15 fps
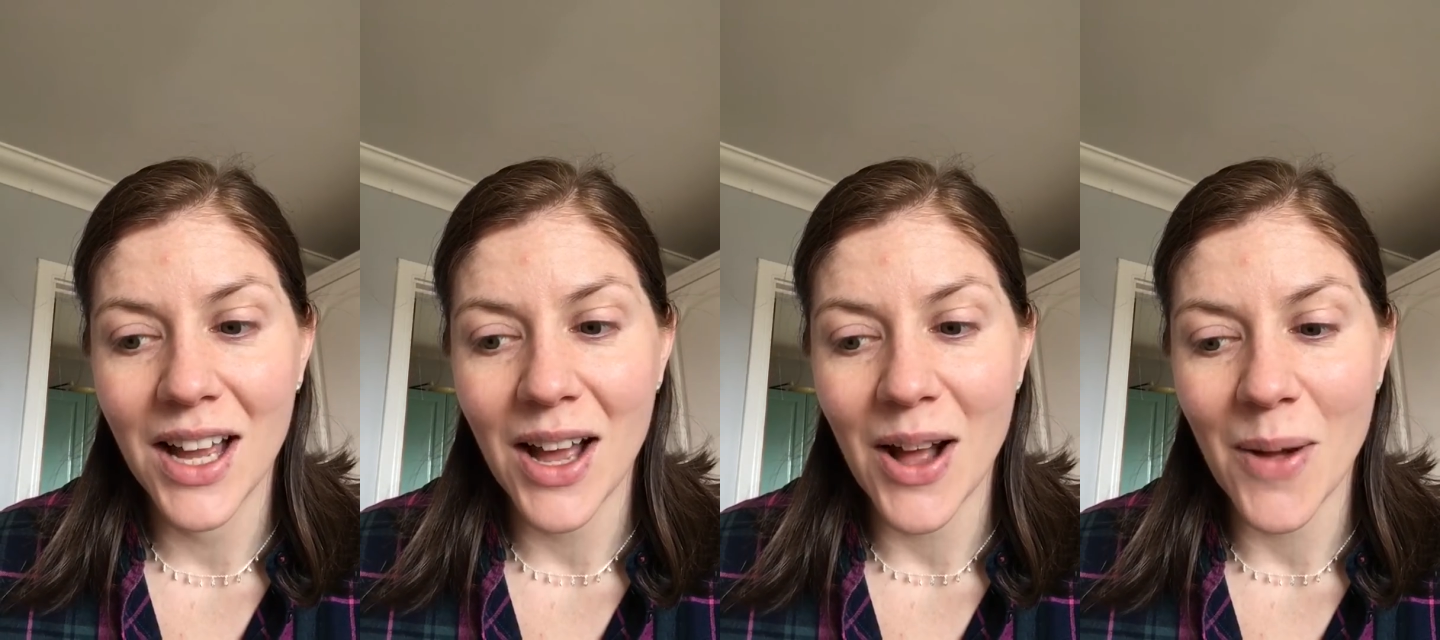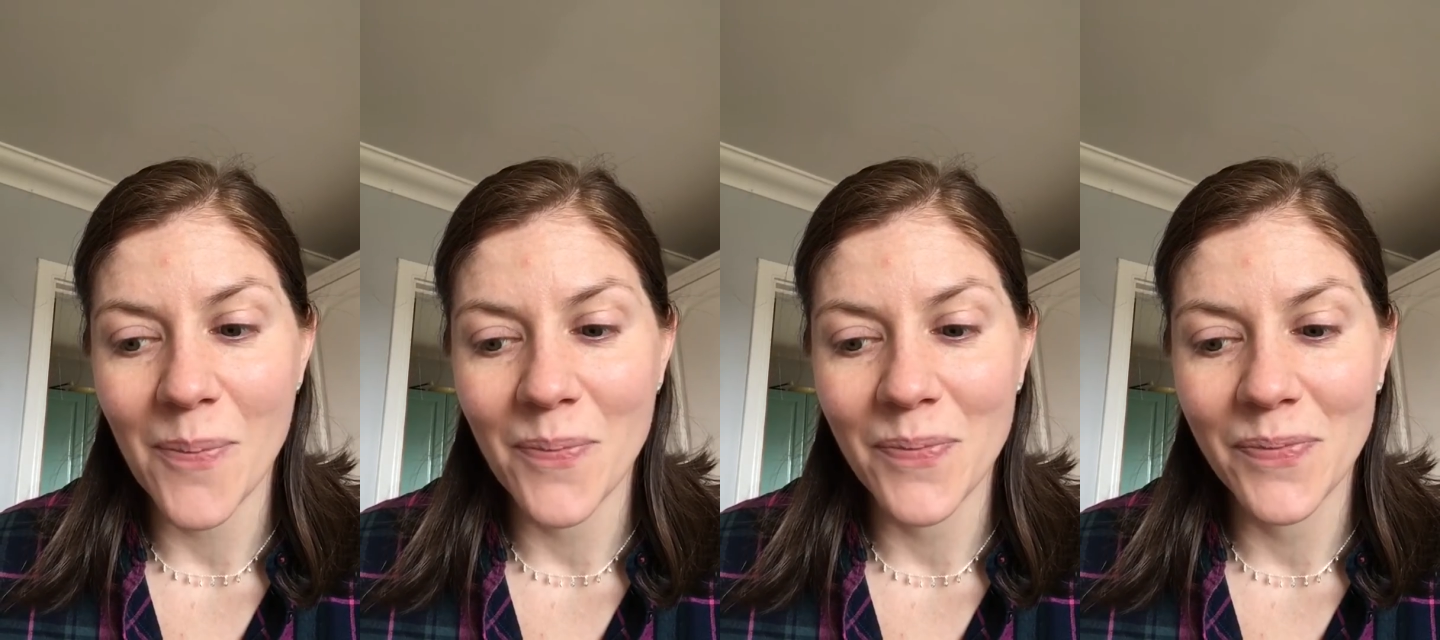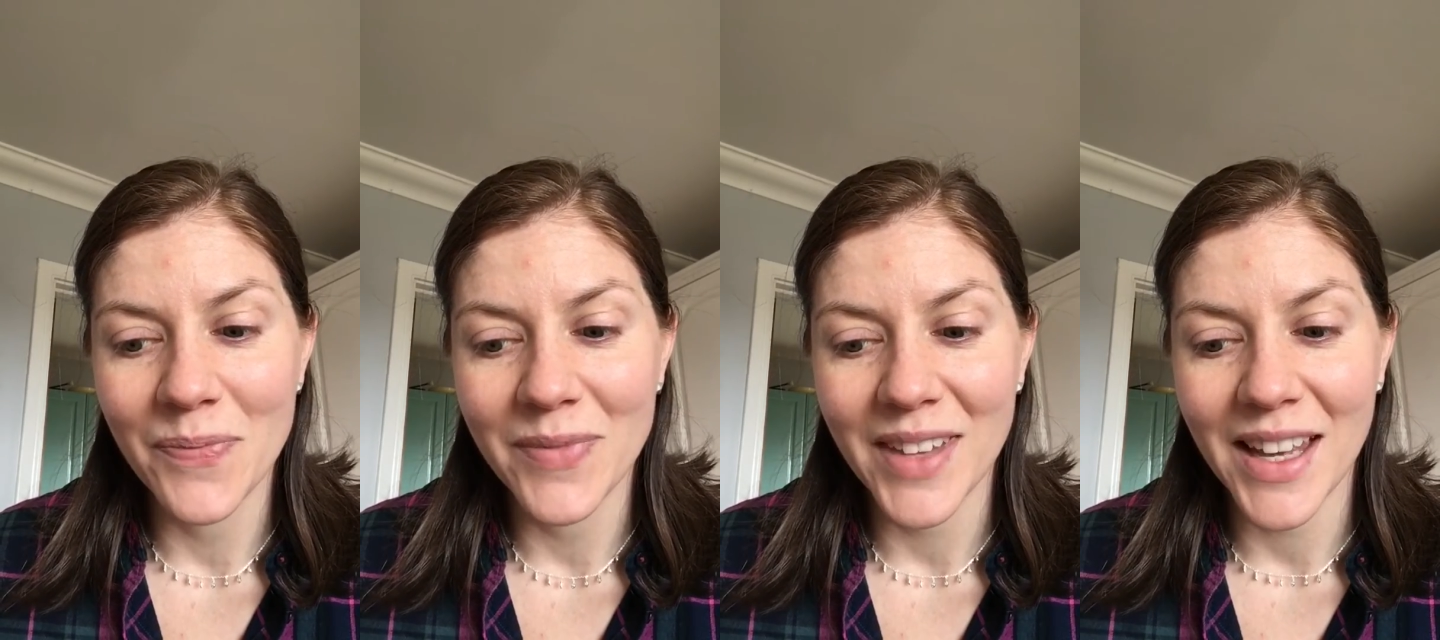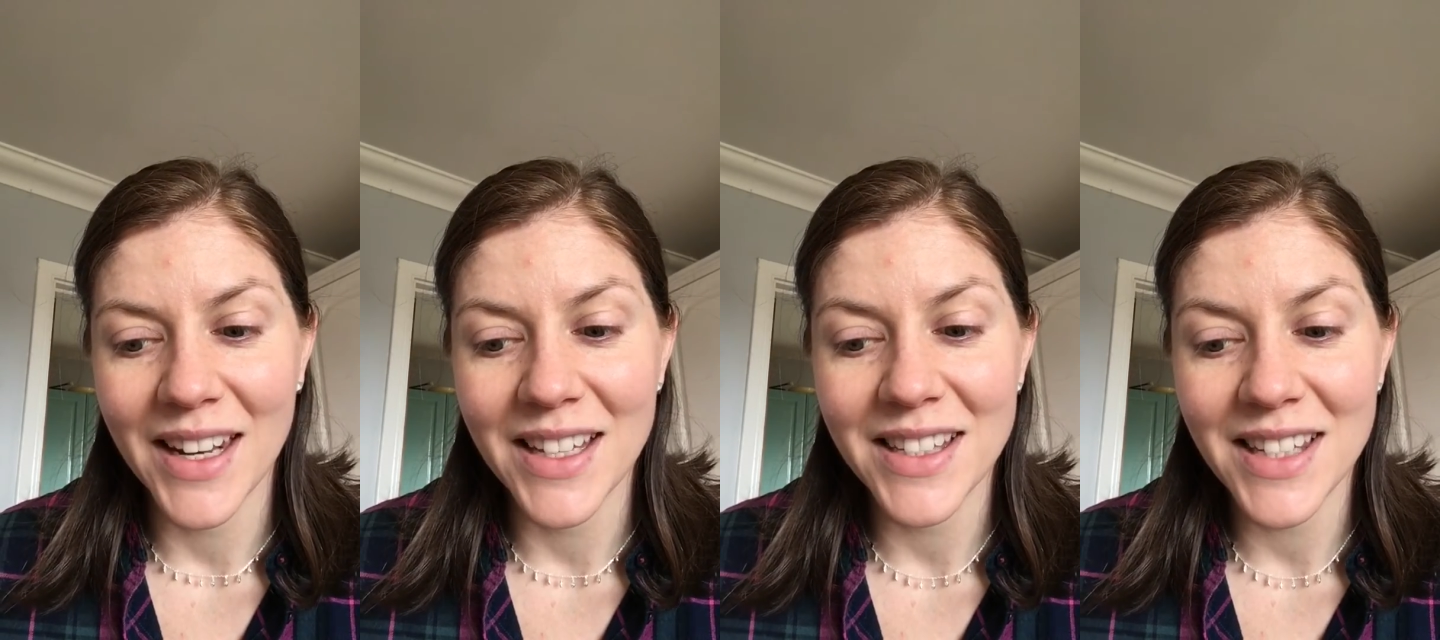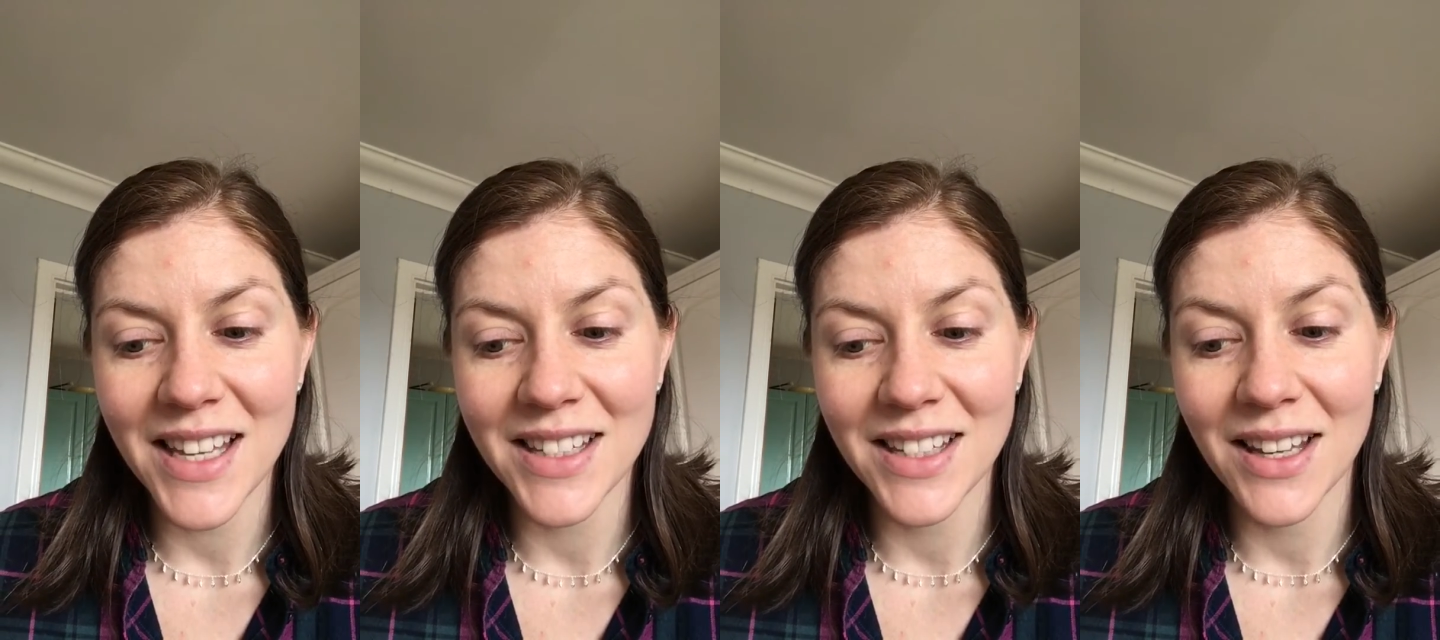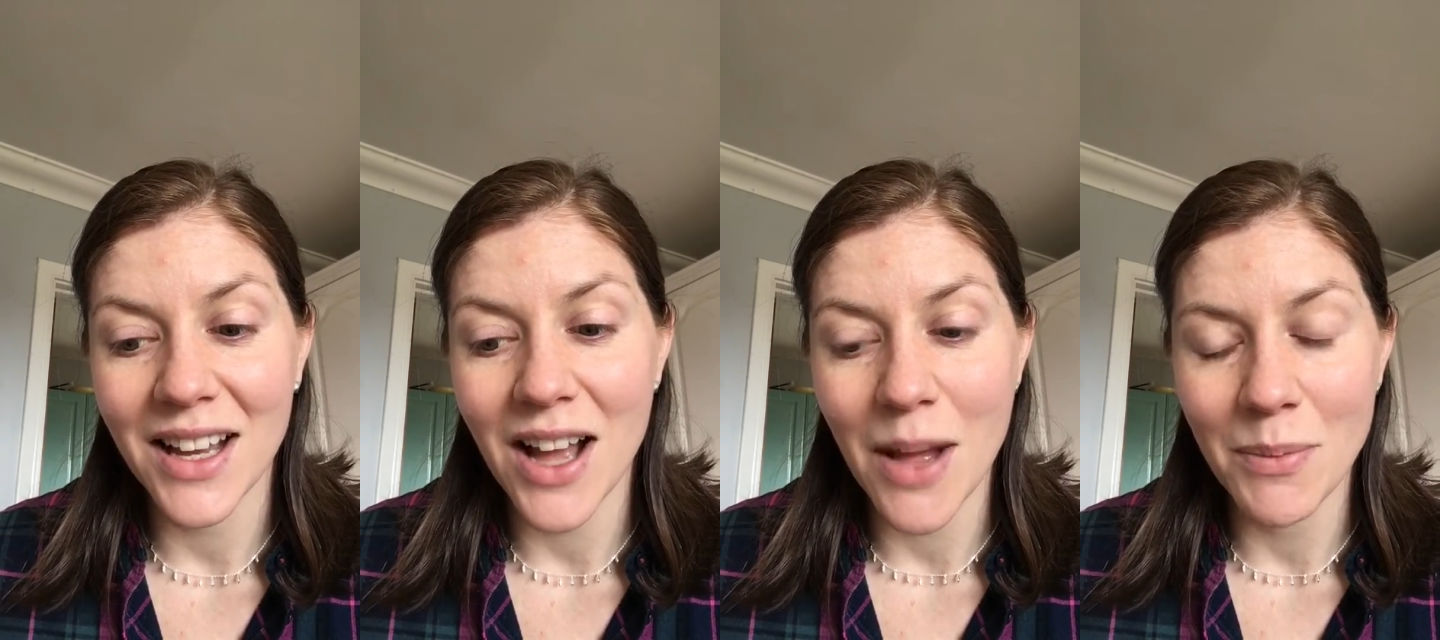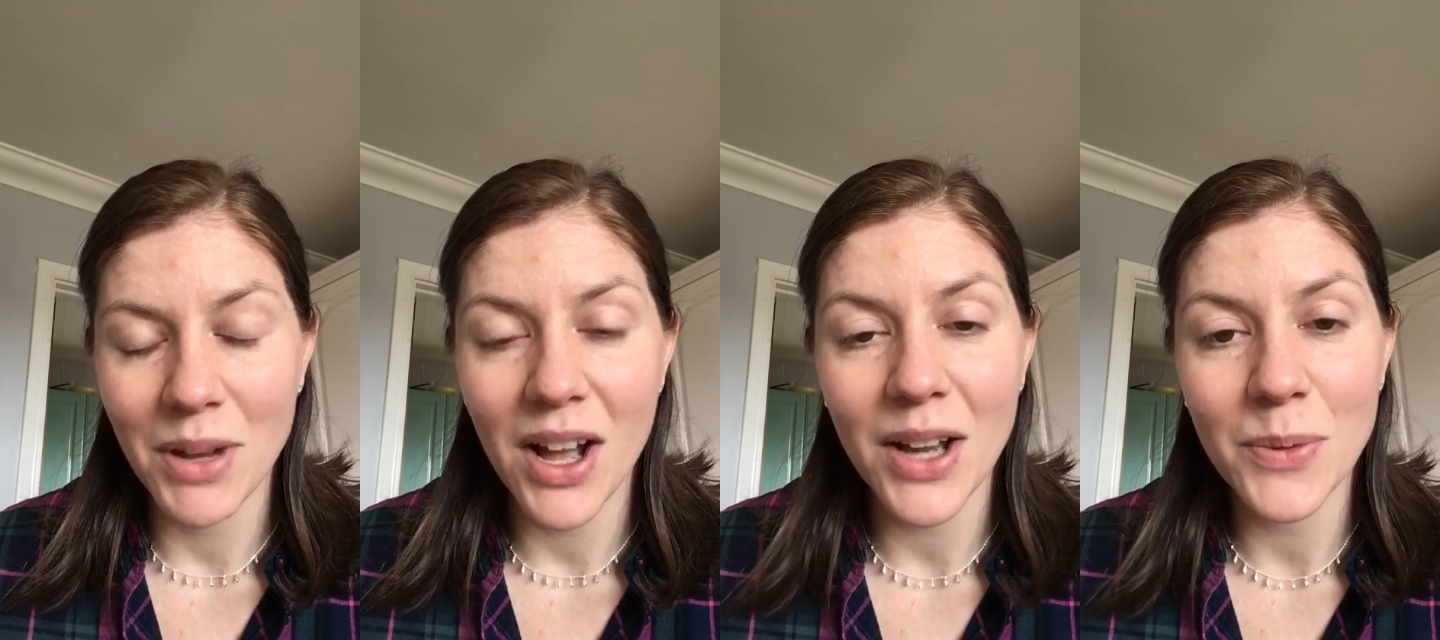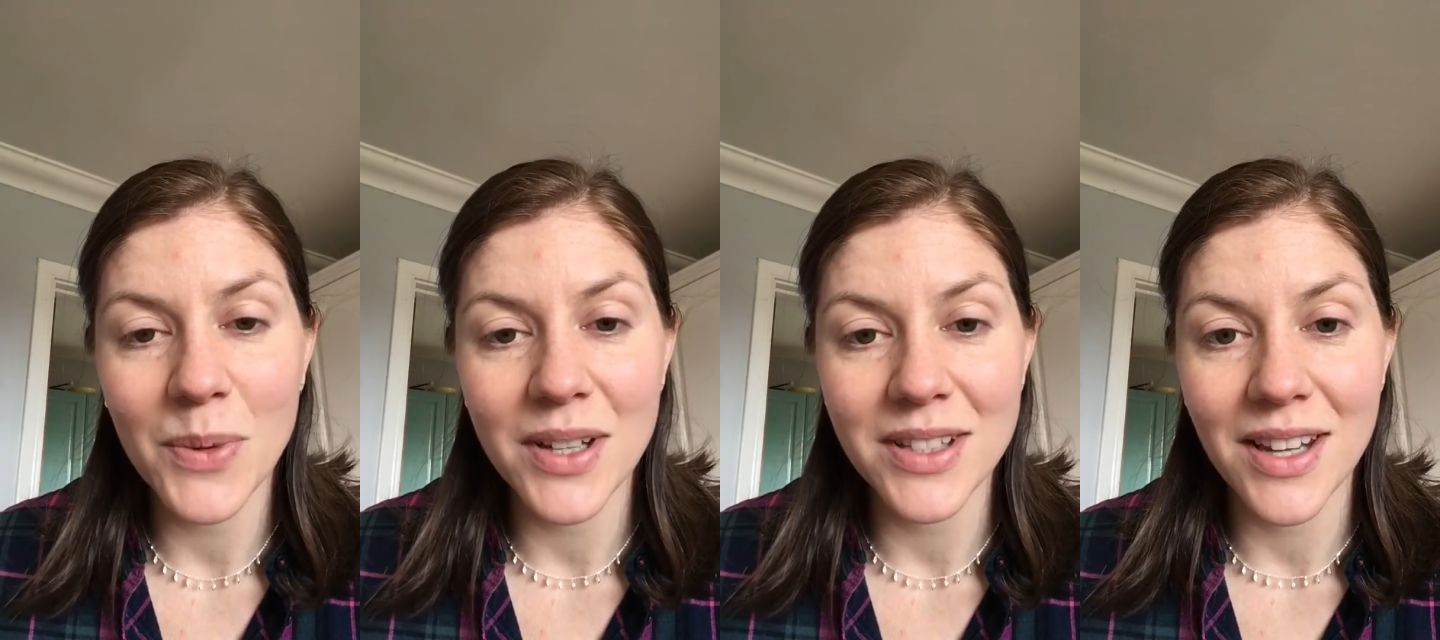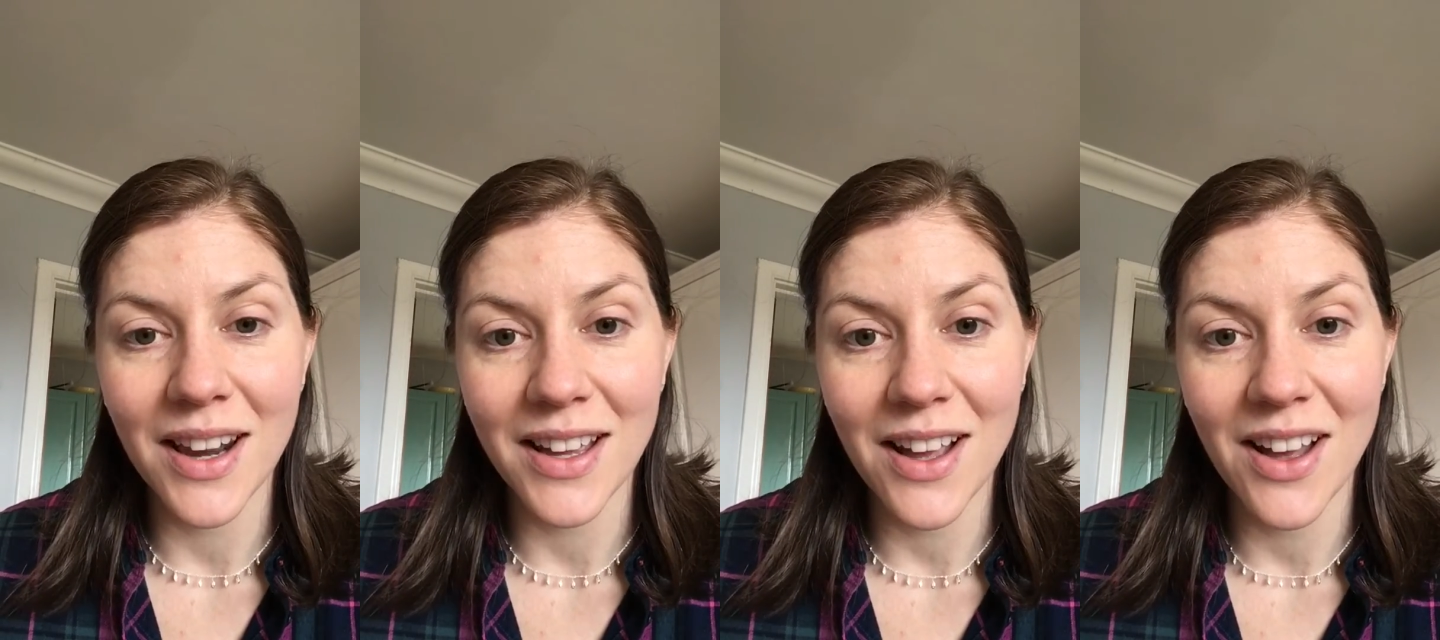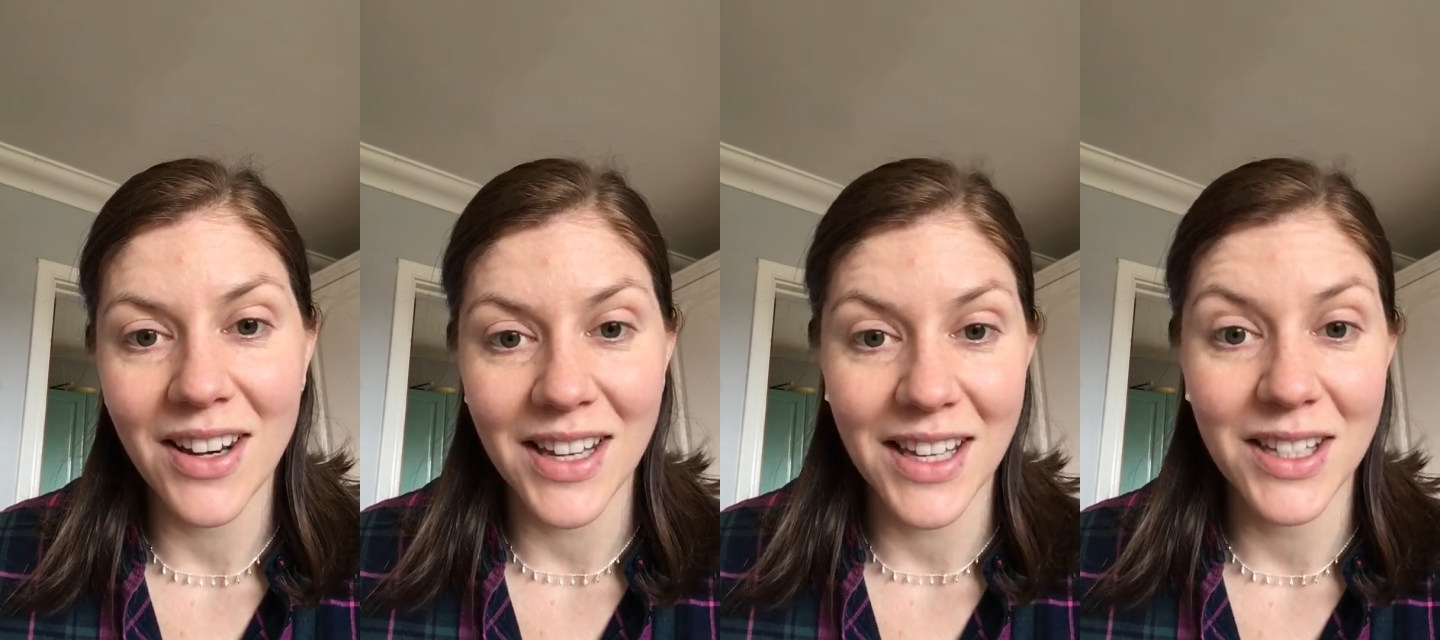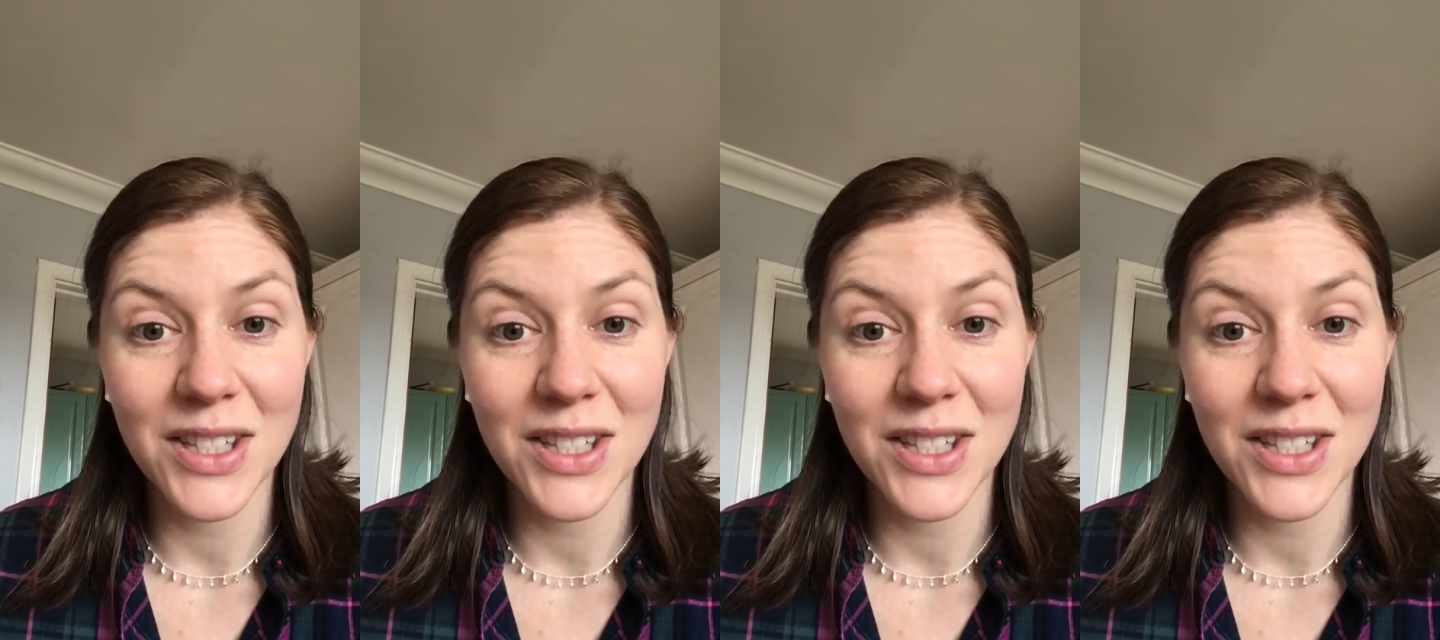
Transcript: And it says, kind words are like honey,